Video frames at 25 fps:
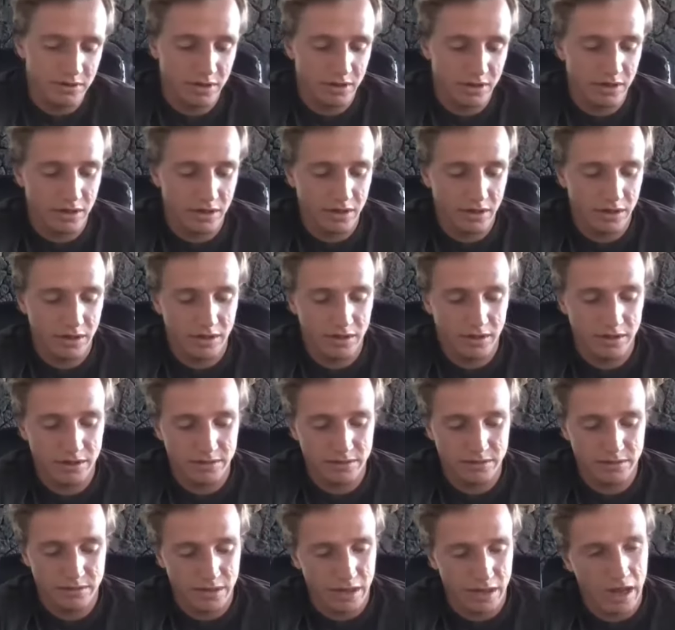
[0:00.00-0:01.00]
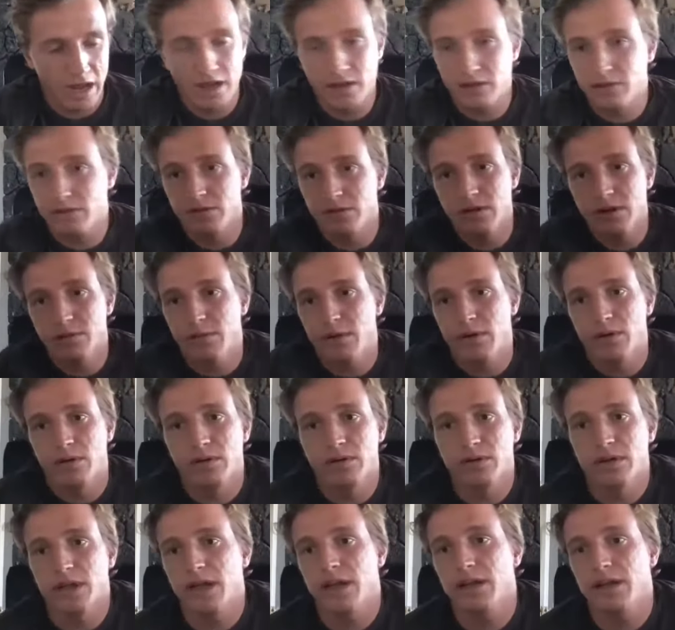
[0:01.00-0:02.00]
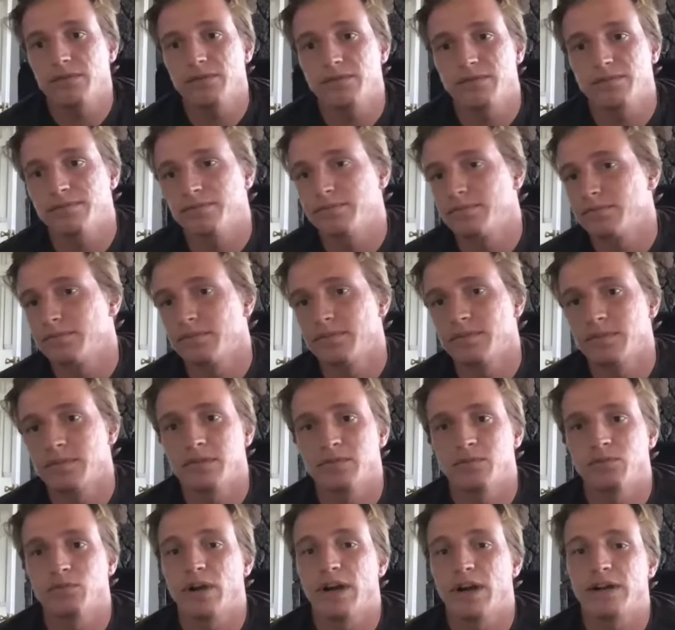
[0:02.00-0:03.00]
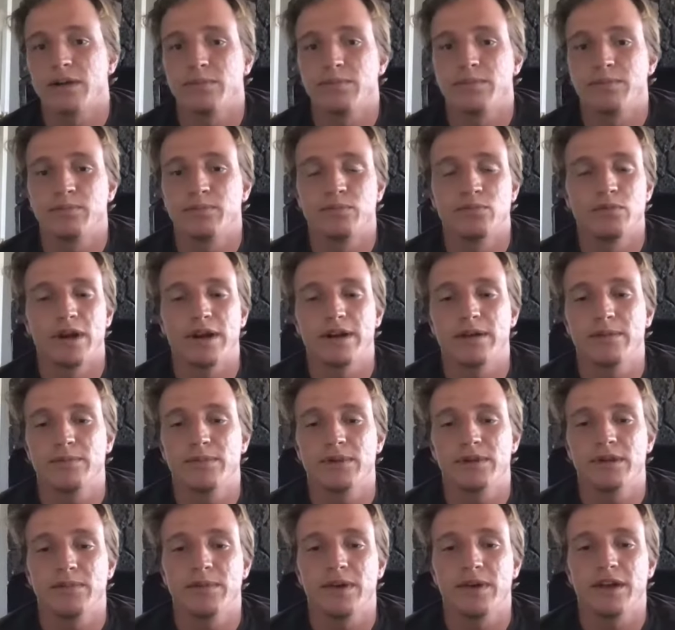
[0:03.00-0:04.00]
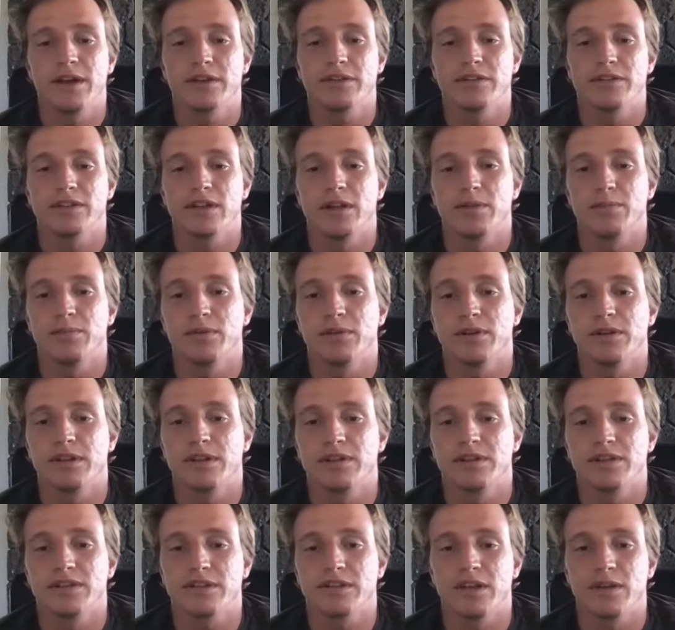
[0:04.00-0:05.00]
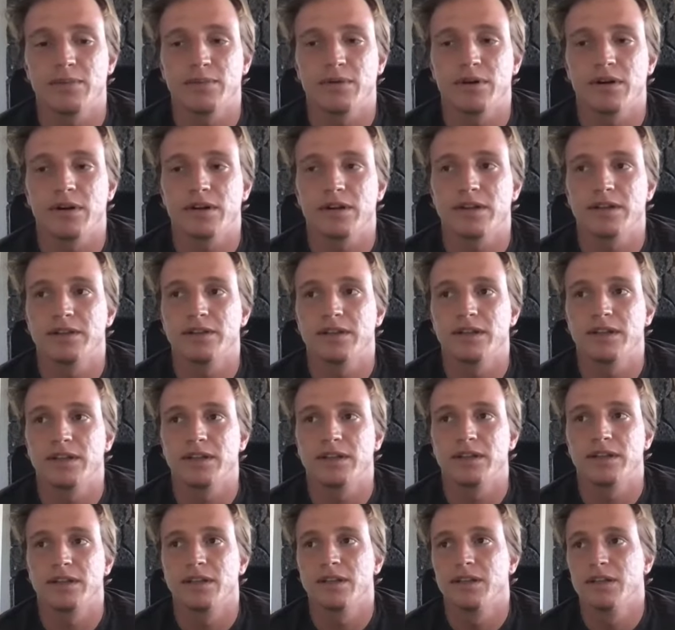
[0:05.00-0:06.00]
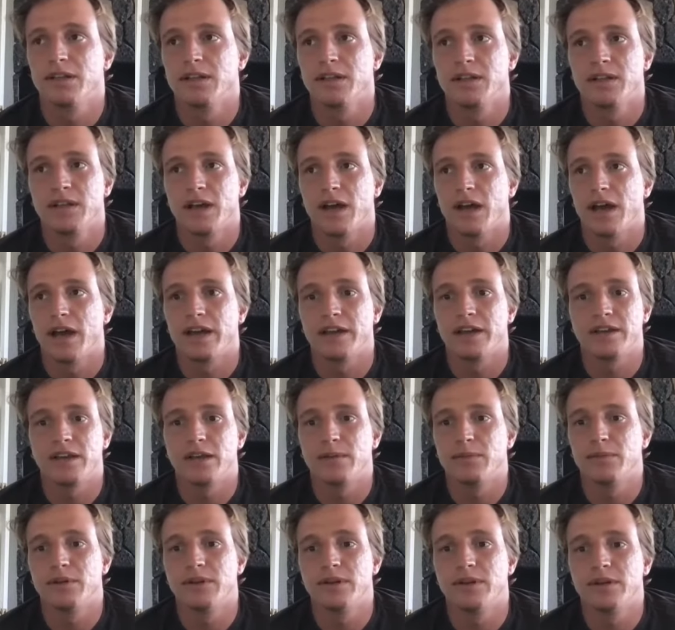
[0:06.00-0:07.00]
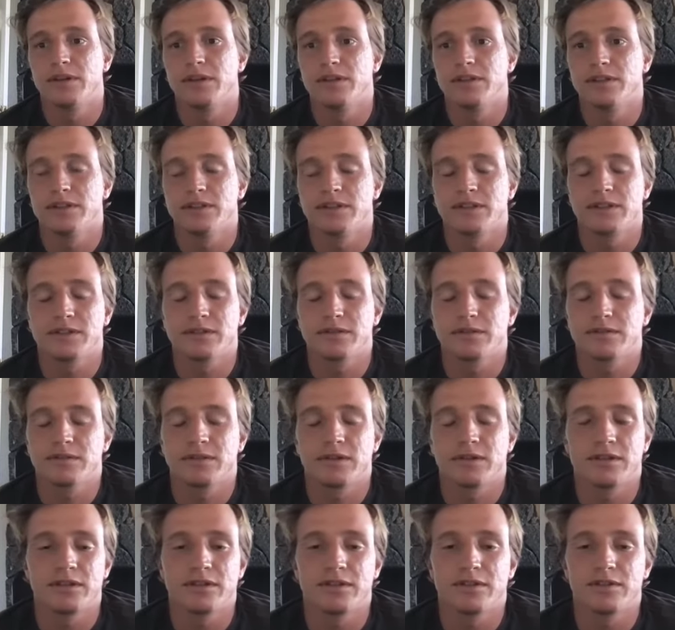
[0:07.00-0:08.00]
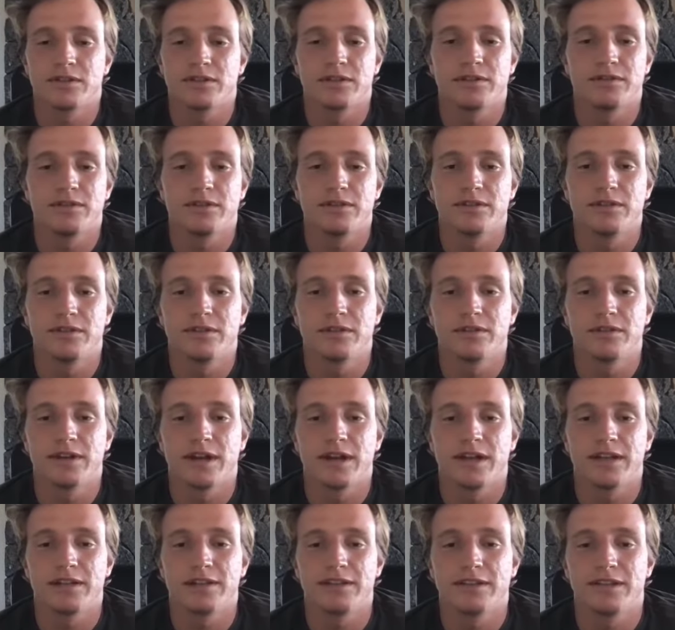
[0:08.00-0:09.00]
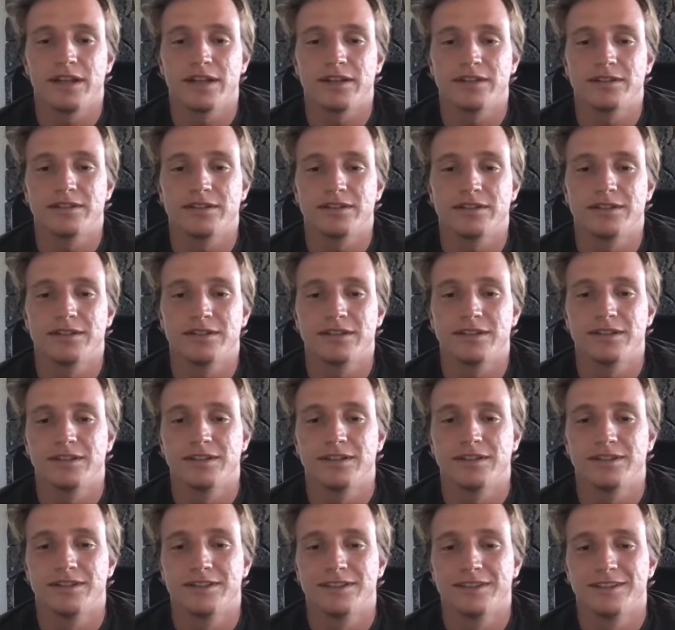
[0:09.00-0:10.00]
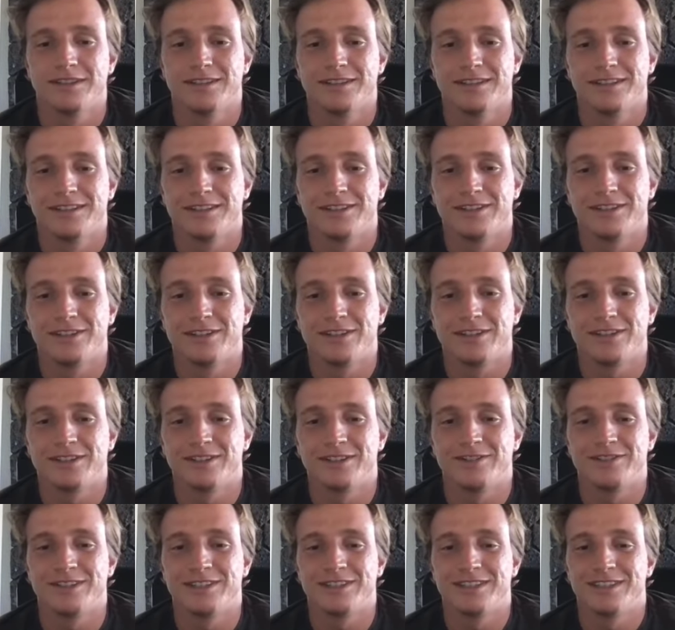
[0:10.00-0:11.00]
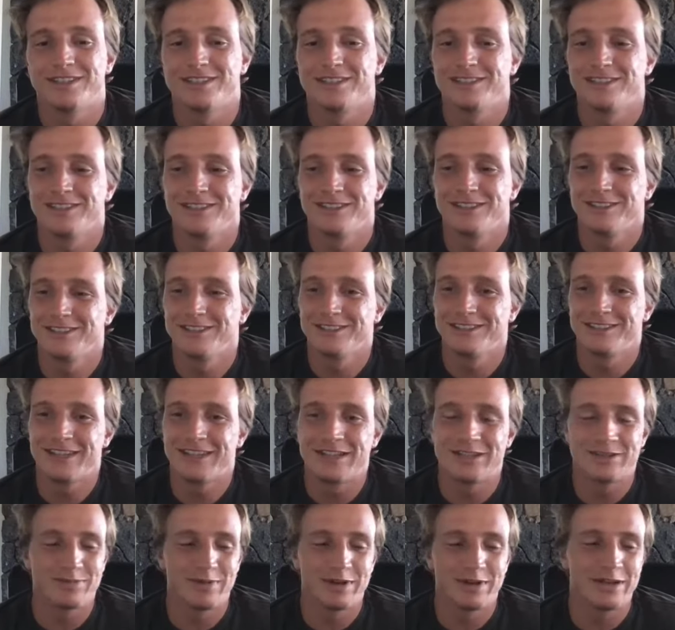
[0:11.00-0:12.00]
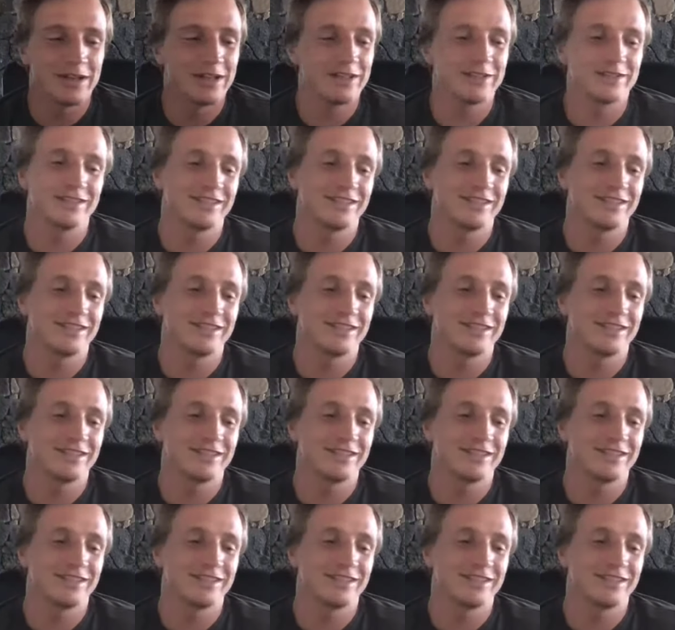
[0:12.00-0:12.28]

Uh, I grew up my whole life riding riding BMX, skateboarding at the skate park, and then I came here and just started surfing too. Added that to the list of things to do. It's my